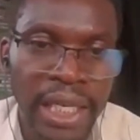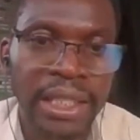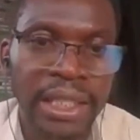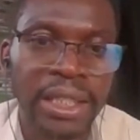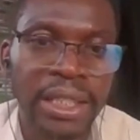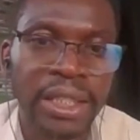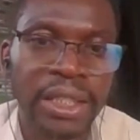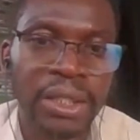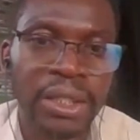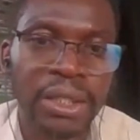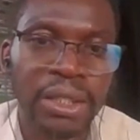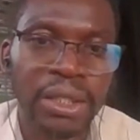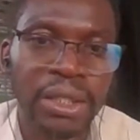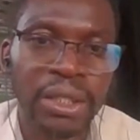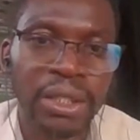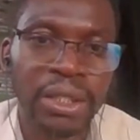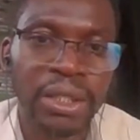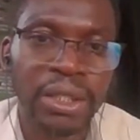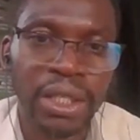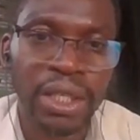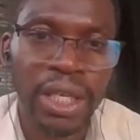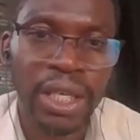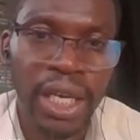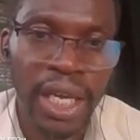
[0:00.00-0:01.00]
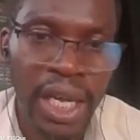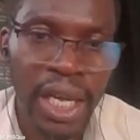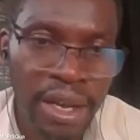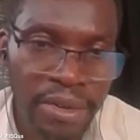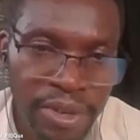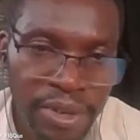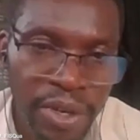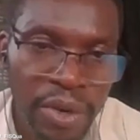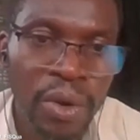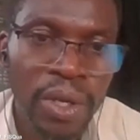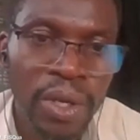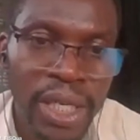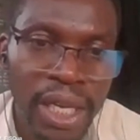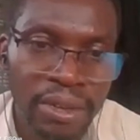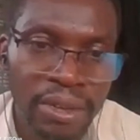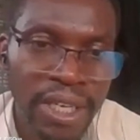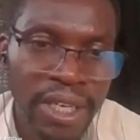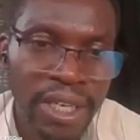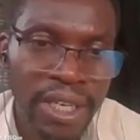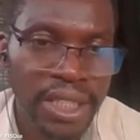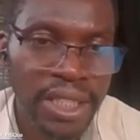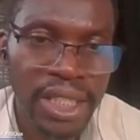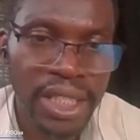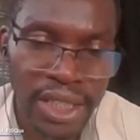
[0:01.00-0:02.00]
and every
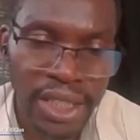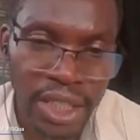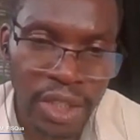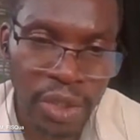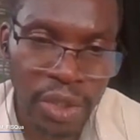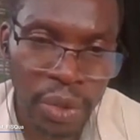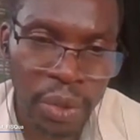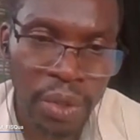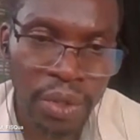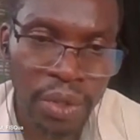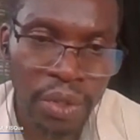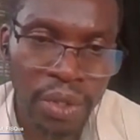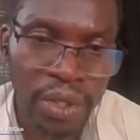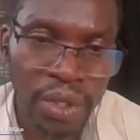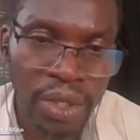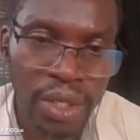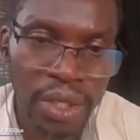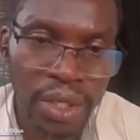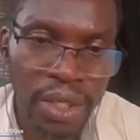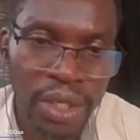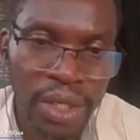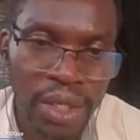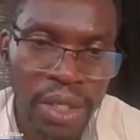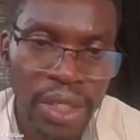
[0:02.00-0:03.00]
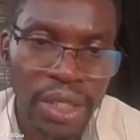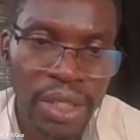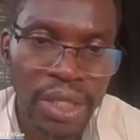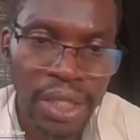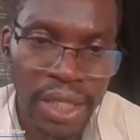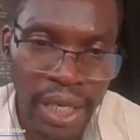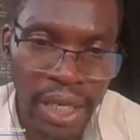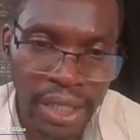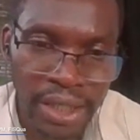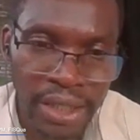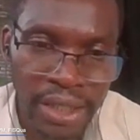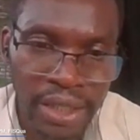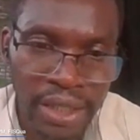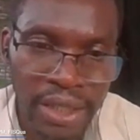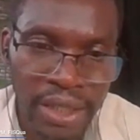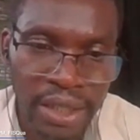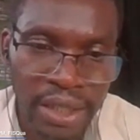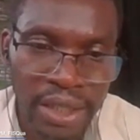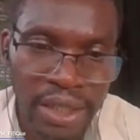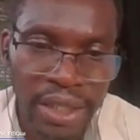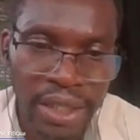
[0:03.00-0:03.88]
other facilitator that